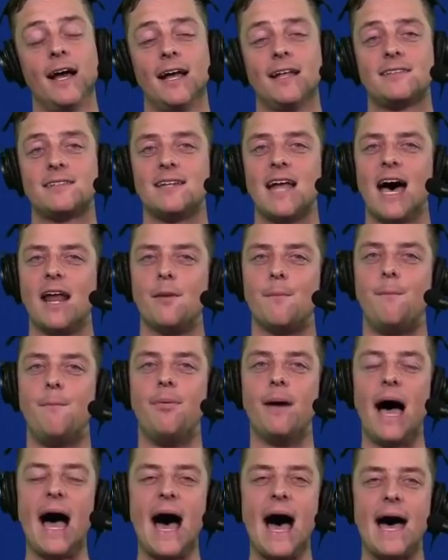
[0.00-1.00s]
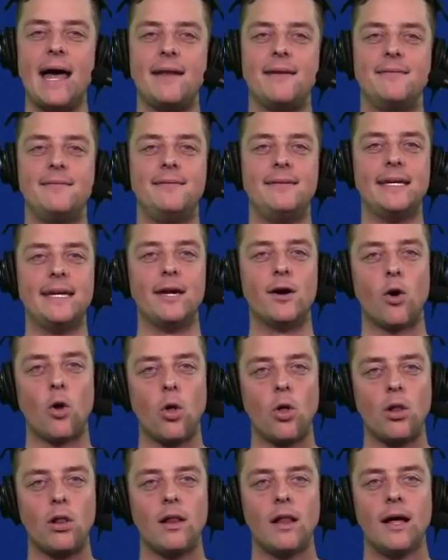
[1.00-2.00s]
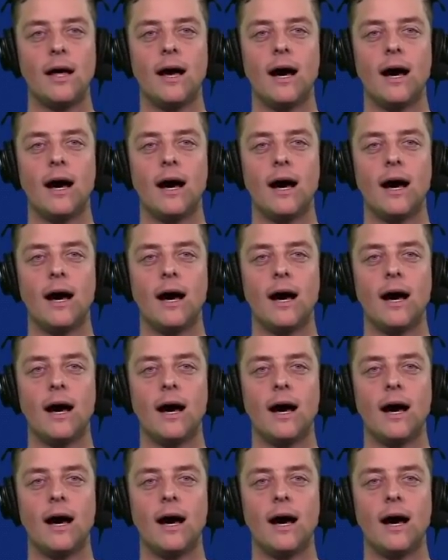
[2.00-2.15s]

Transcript: It's not a bad deal.